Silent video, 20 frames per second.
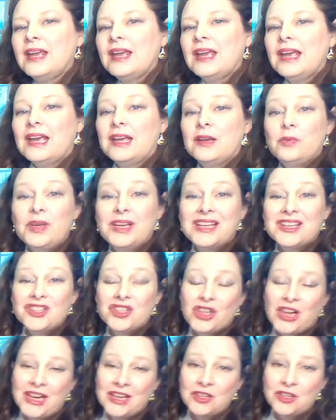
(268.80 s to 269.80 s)
And we can
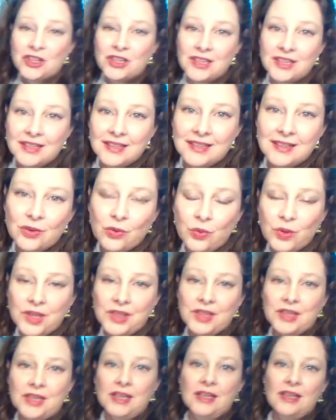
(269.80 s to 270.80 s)
change it
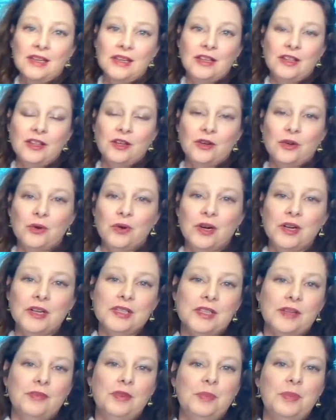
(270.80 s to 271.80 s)
within the course
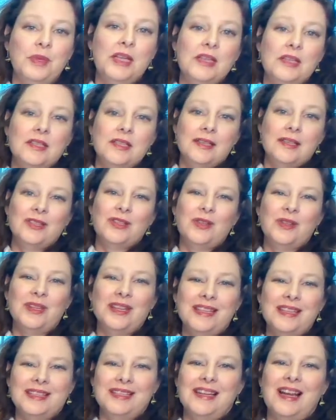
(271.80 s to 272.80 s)
of a piece so that
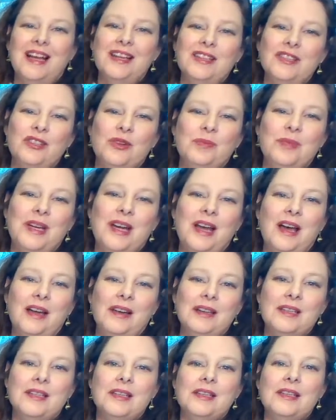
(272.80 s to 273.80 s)
it's not so
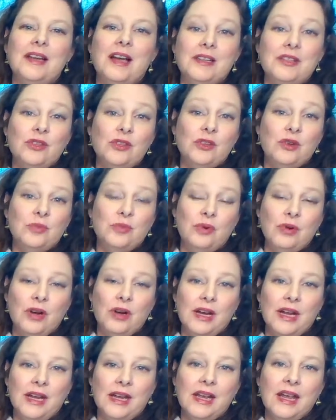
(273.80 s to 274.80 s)
monotonous and not so
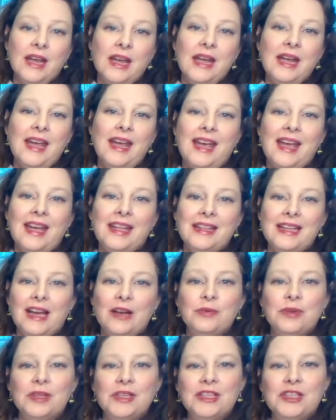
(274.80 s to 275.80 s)
boring. And that
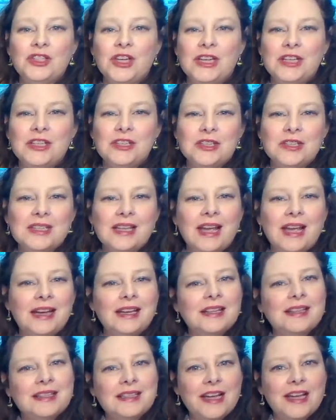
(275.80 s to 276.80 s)
really changes kind of
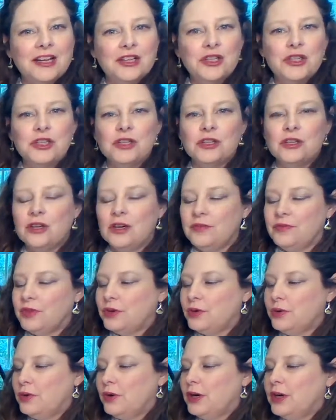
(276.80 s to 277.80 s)
the texture of the
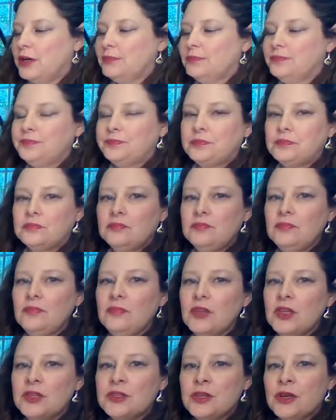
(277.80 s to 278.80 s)
chord.
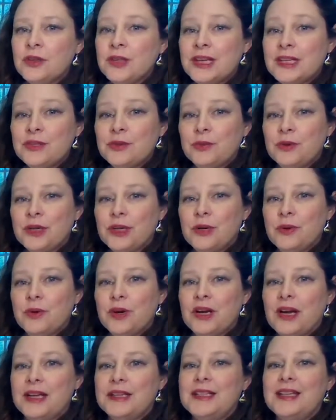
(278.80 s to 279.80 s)
So that's what we're going to work
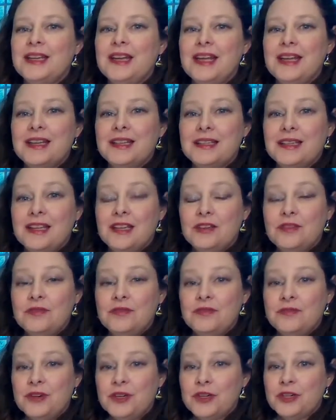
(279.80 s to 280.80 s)
on today is
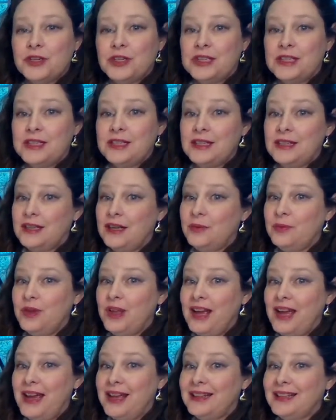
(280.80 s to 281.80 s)
inversions, and then we'll
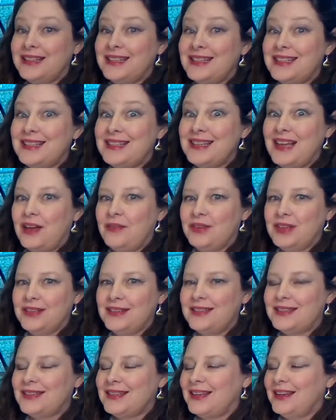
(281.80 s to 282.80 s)
add the
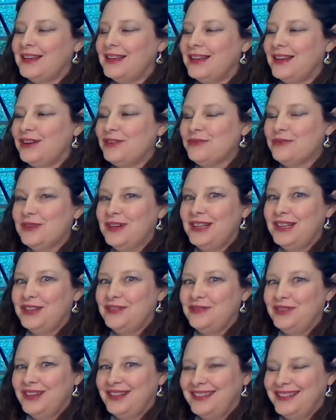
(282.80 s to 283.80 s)
sevenths and get really
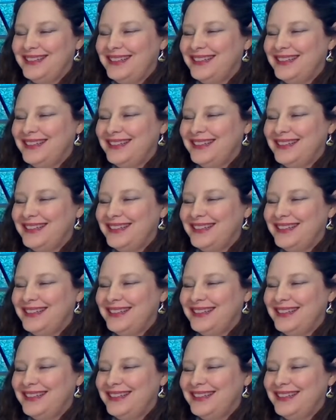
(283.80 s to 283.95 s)
fun.